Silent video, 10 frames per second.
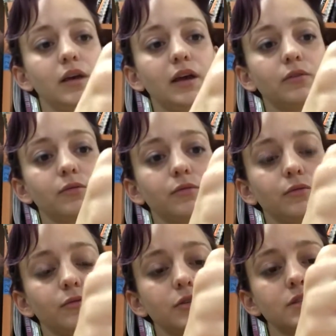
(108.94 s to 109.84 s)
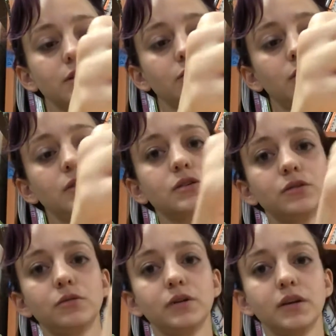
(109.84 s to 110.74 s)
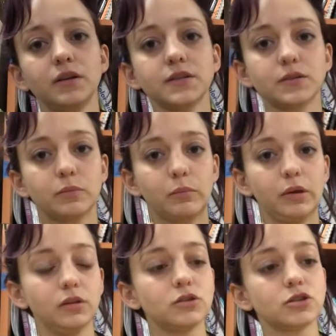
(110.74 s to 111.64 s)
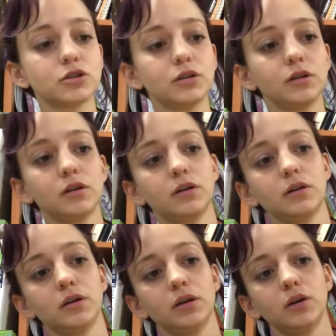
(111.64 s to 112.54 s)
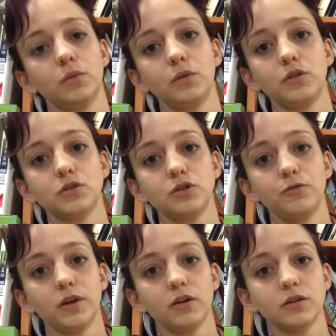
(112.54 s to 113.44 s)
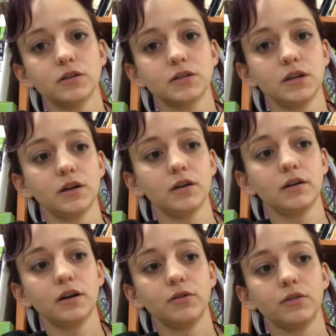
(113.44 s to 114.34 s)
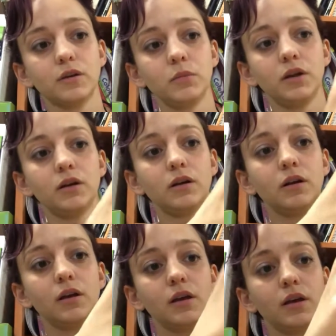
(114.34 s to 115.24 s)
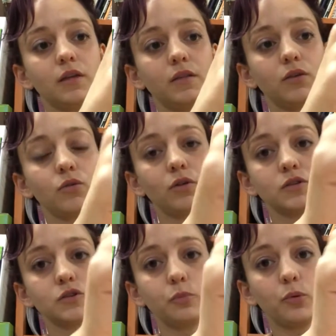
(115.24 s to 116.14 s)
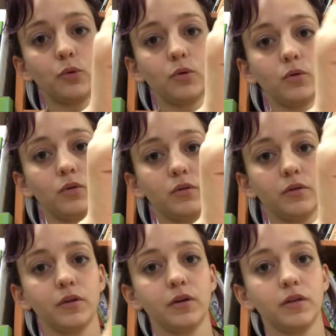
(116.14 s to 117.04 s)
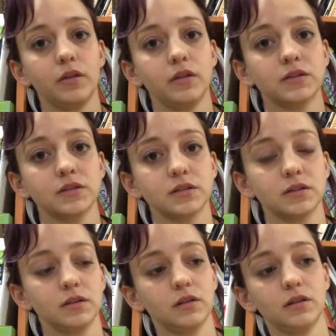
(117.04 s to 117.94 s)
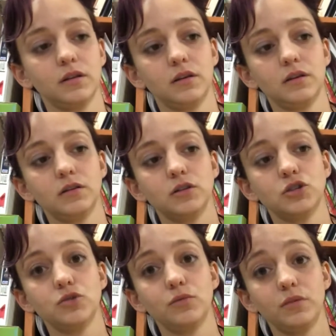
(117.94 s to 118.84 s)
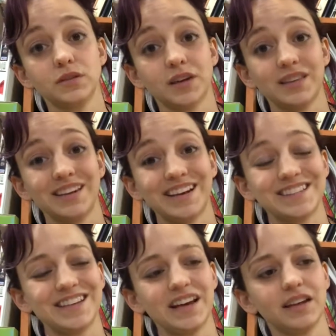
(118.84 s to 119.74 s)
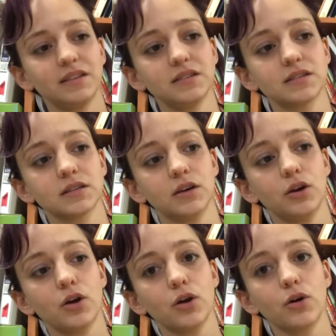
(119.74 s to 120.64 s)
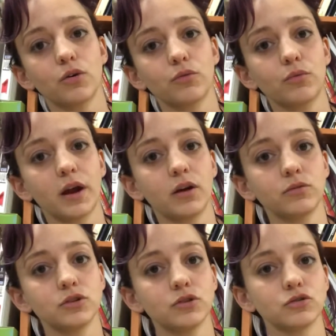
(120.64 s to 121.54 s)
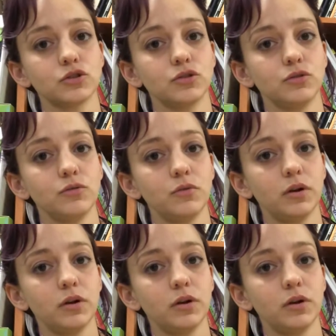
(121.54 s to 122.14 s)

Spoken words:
Okay, first thing you're going to do is pinch with 2 fingers here and your thumb here. Then you're going to pull this, the side that has the ends, around your 2